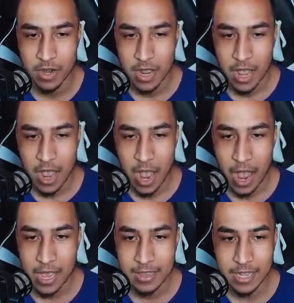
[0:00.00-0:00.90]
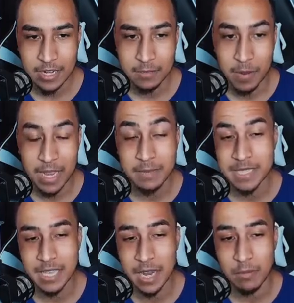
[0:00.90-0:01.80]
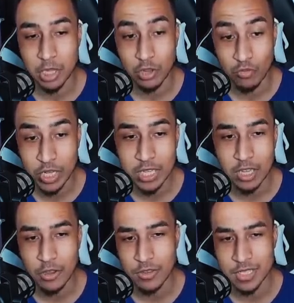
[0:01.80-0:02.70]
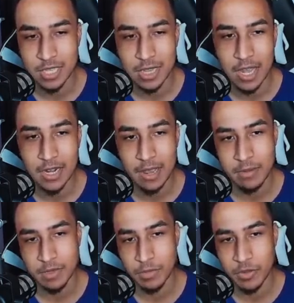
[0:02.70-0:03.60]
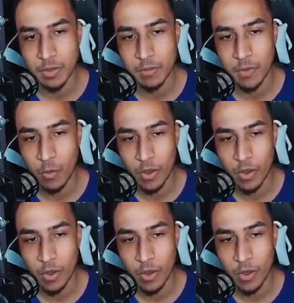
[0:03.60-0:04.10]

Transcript: I then basically get them really low. You can see a lot of damage I'm doing with